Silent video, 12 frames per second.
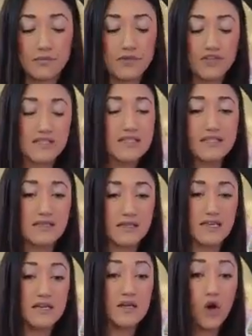just
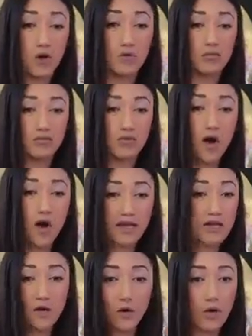ego
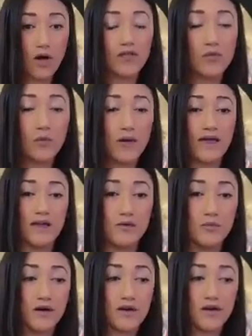all the way,
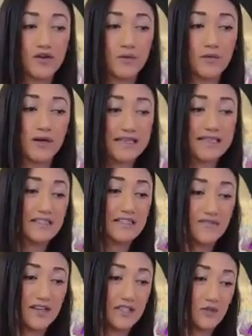where you're
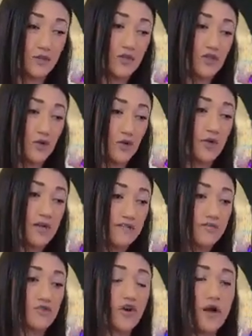identified to a story of
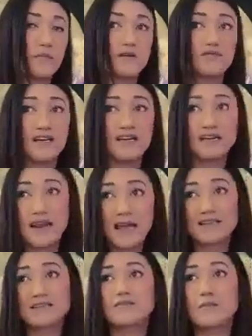trauma, of
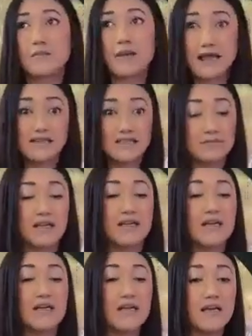neglect, of abandonment,
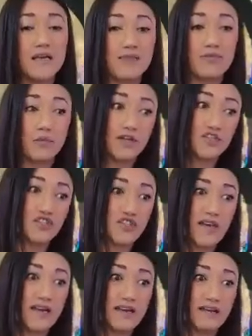which
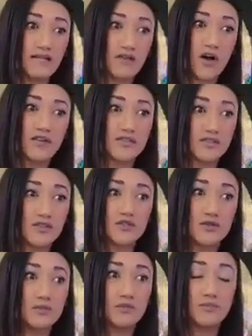then causes you
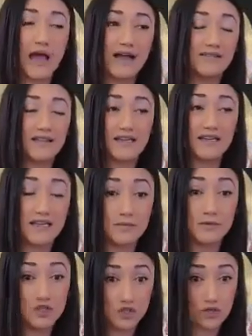to act like an
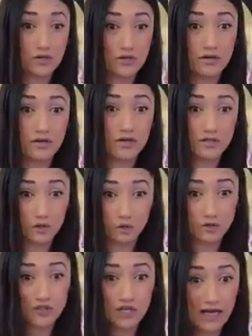immature
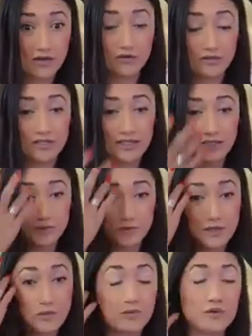adult child. That's
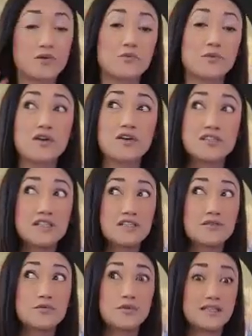really what we are
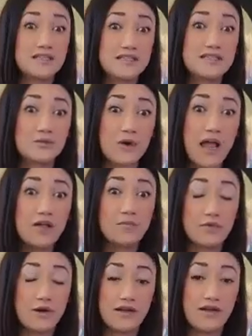dealing with in this
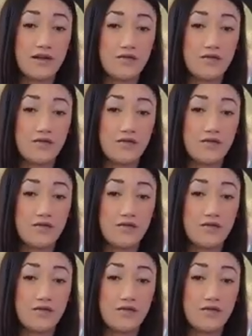realm. Like,